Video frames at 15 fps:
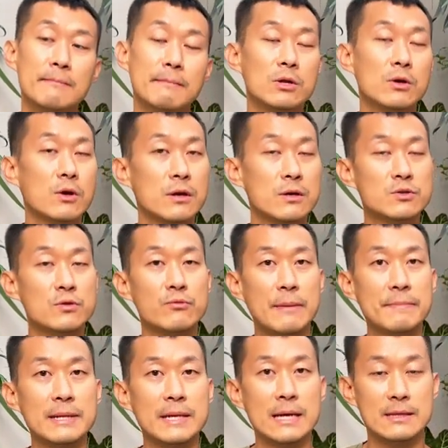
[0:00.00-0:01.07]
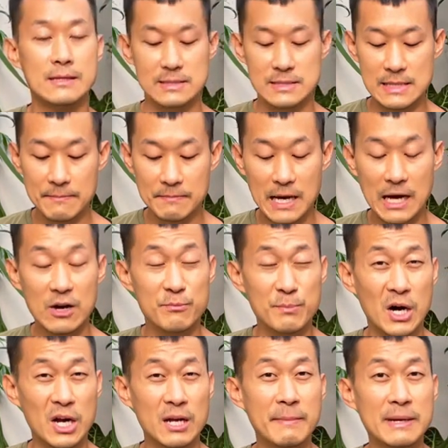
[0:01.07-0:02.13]
But you can also replicate the same kind of
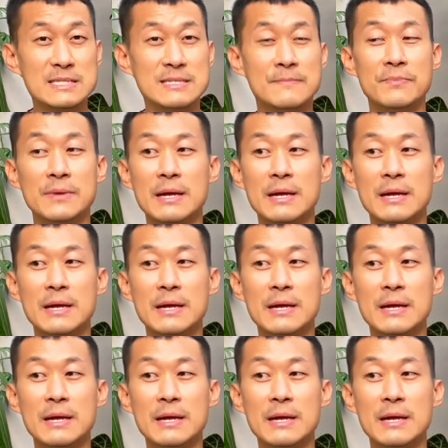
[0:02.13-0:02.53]
potting mix